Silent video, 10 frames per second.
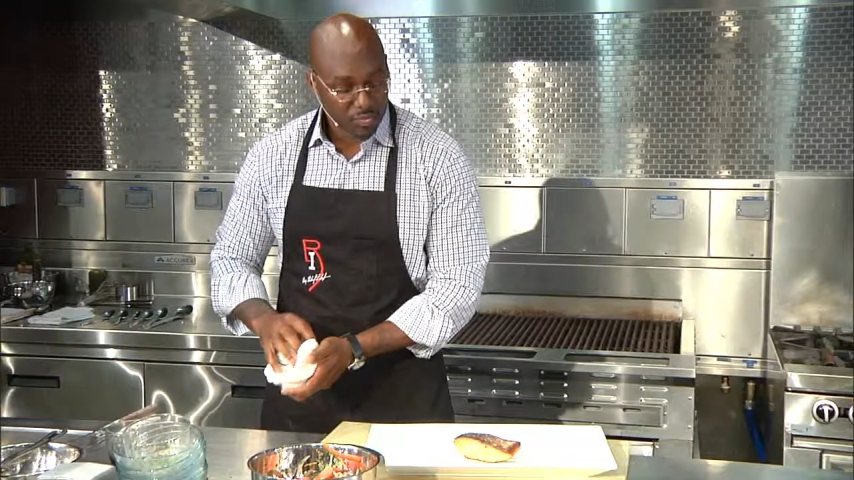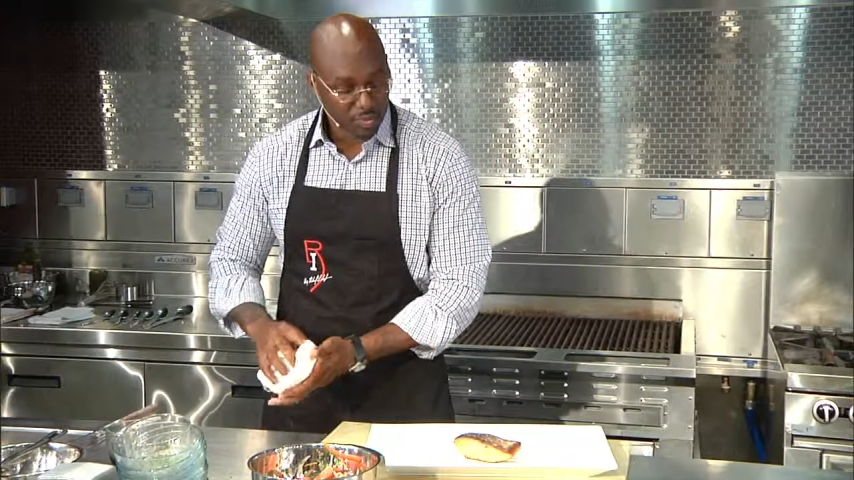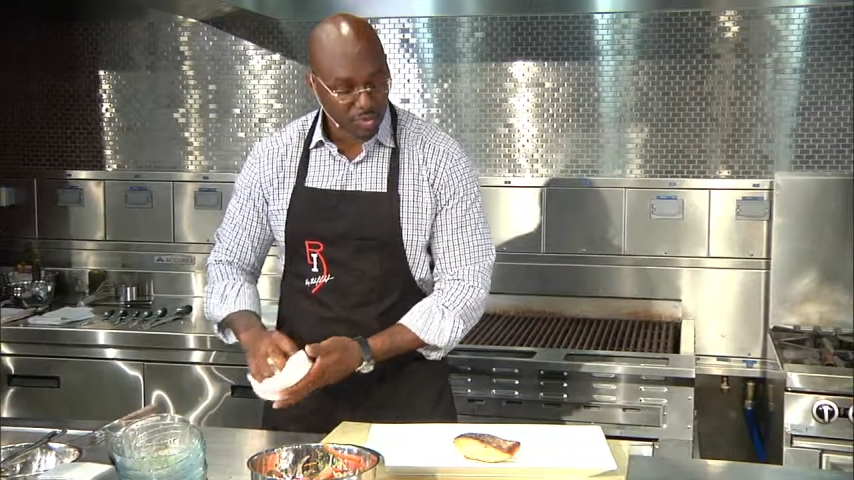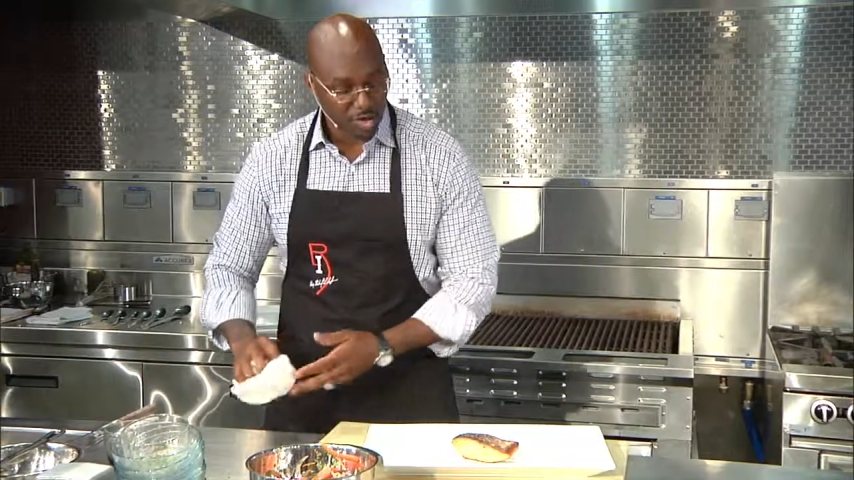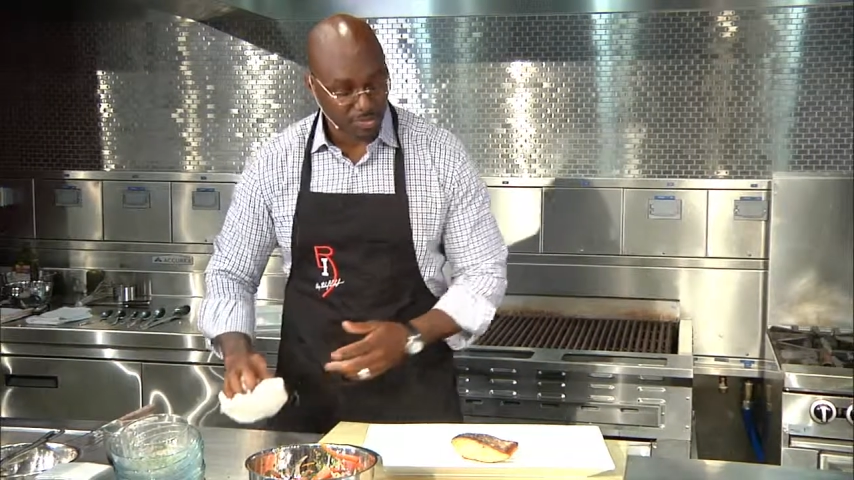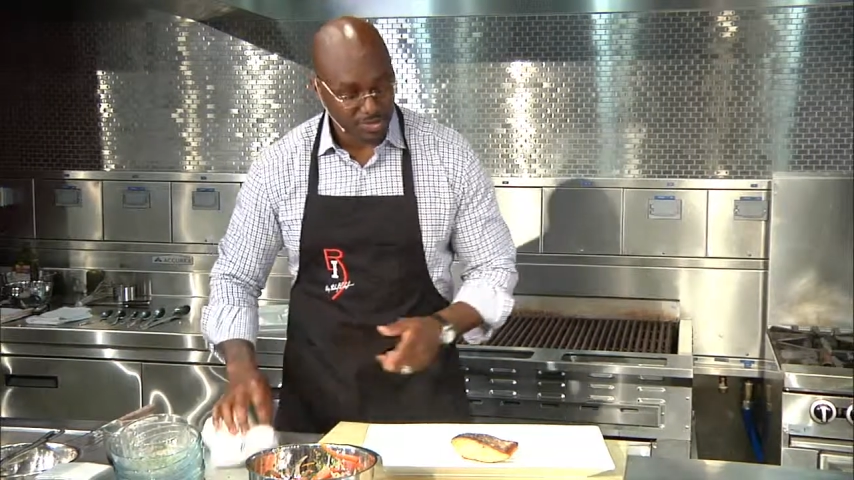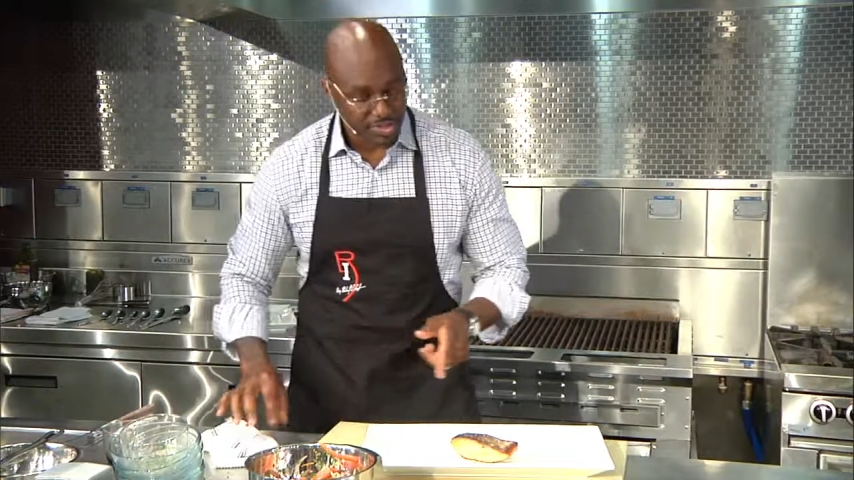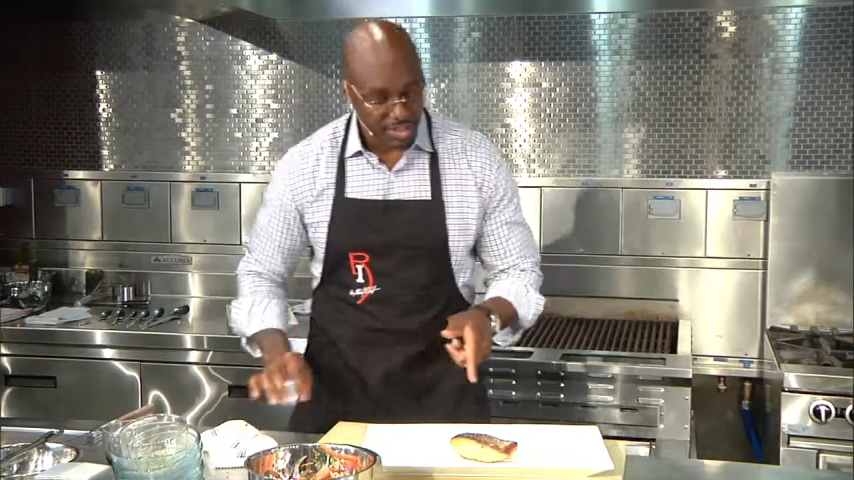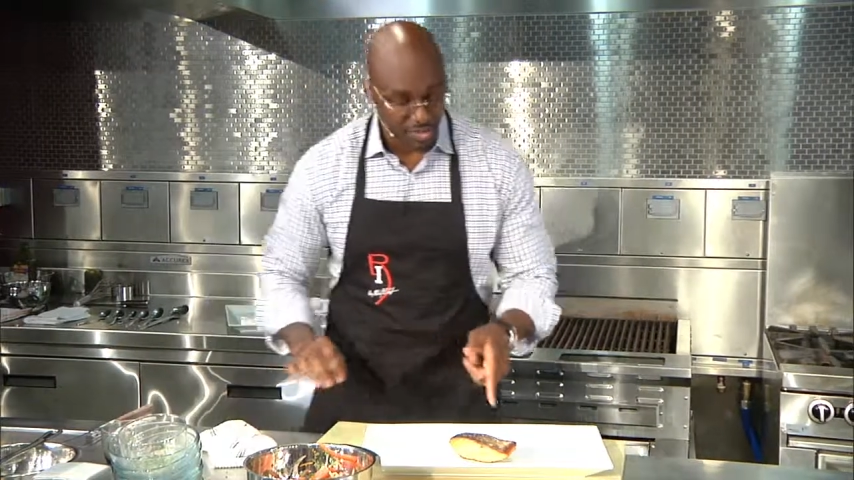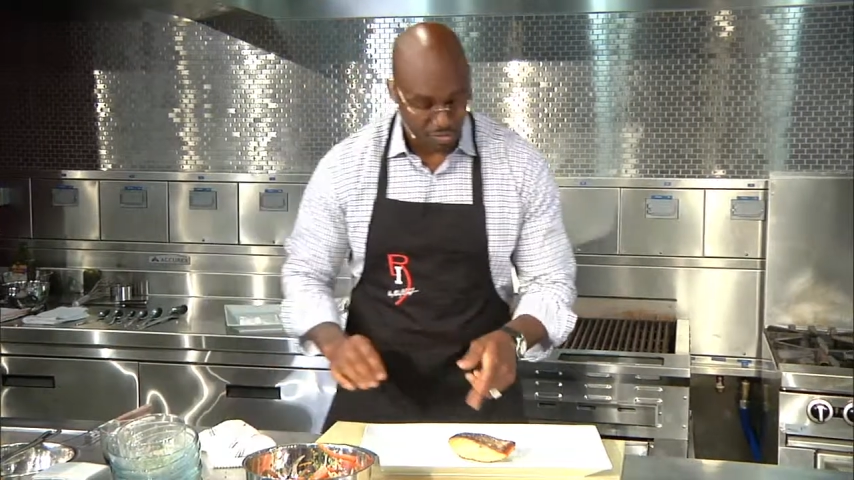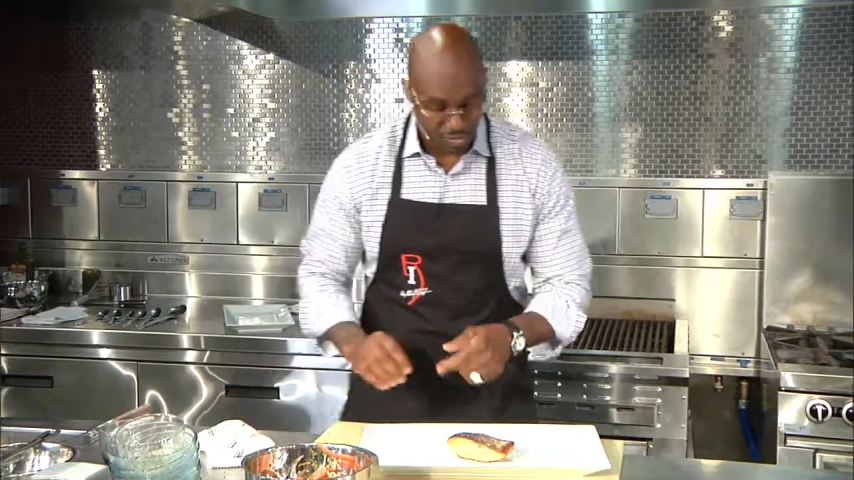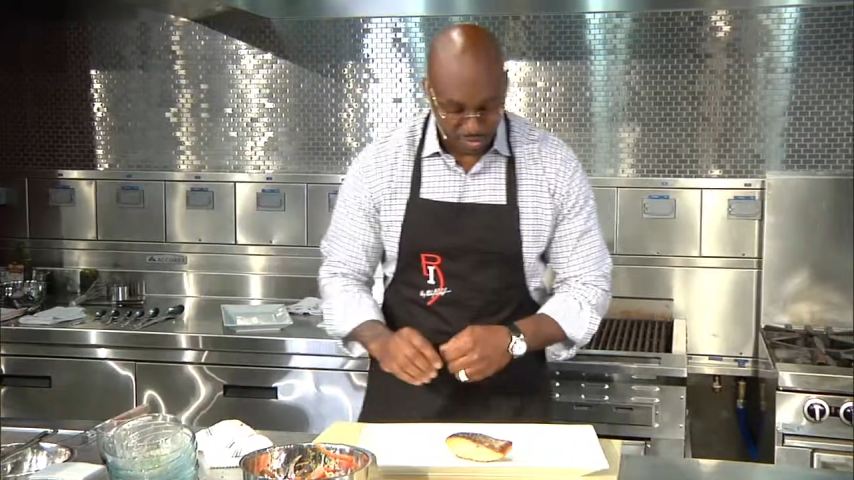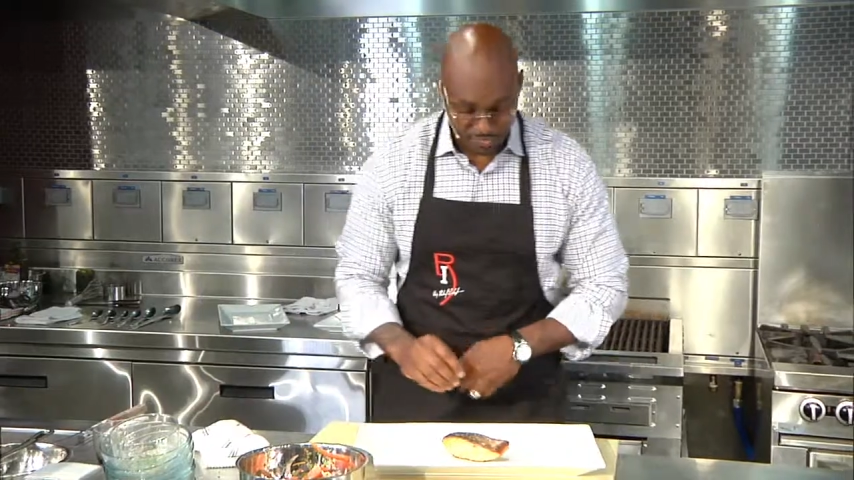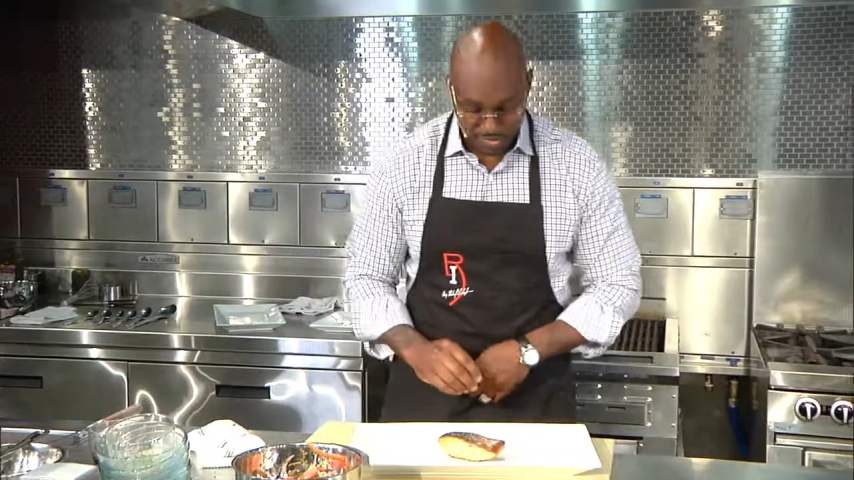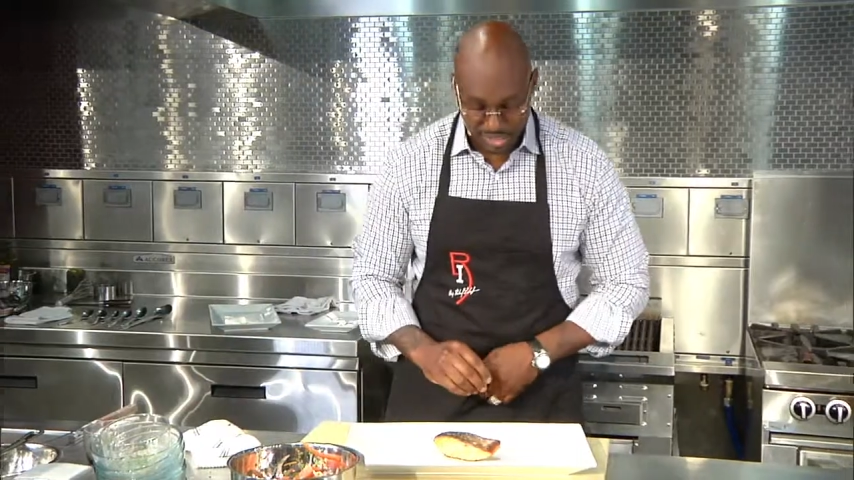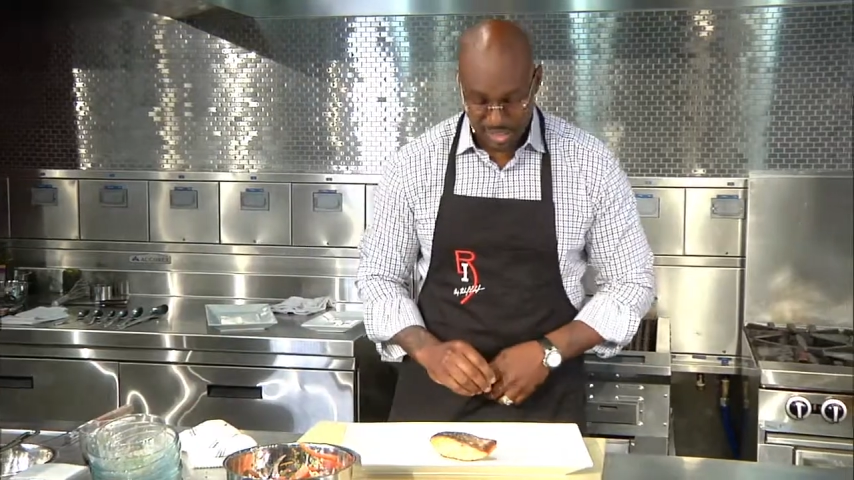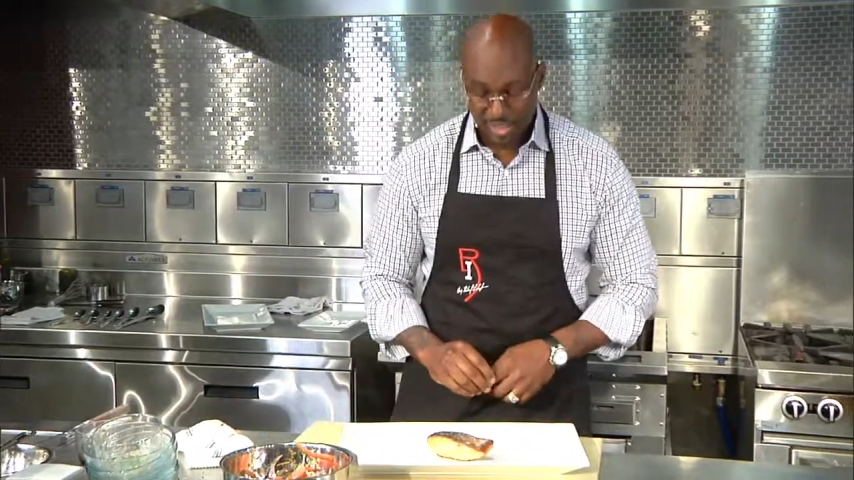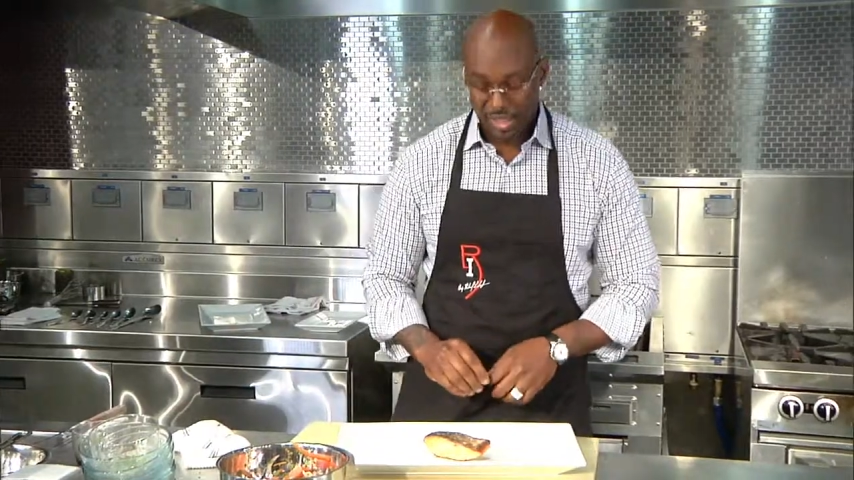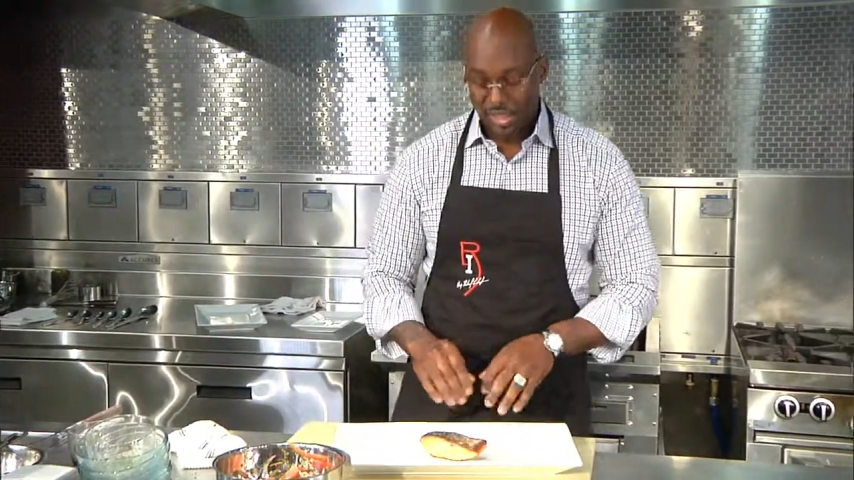we're going to present it on the